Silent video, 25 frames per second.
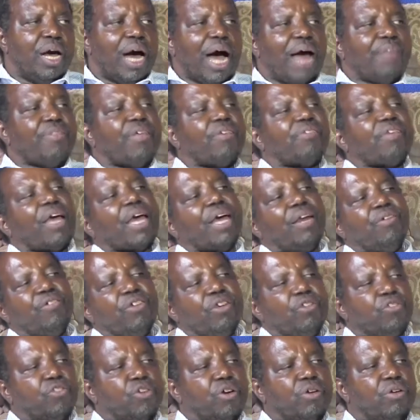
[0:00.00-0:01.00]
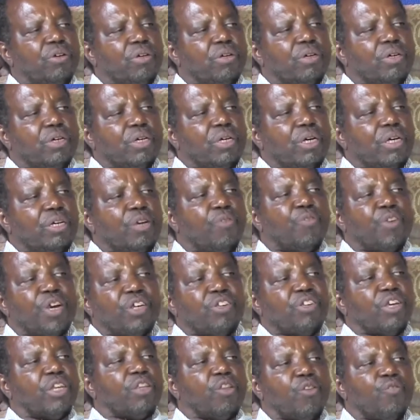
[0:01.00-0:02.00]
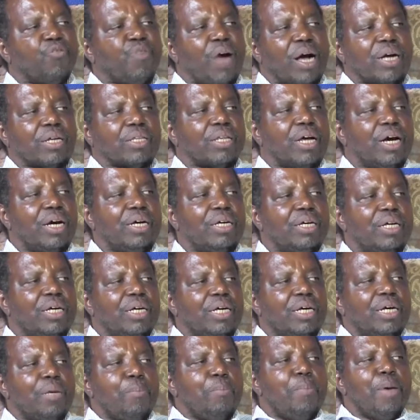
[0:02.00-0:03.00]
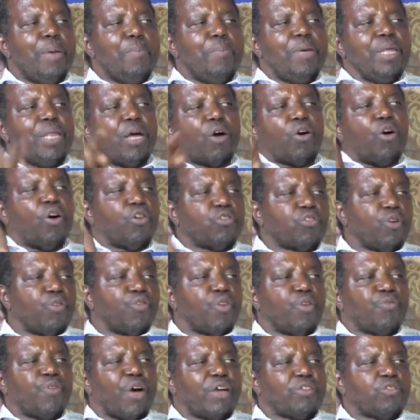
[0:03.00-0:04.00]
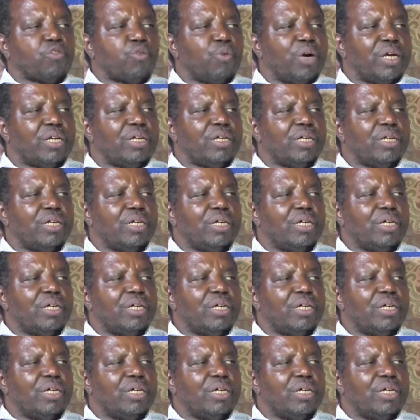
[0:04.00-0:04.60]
And the second reason, differentiating factor, may be the cause of the first one.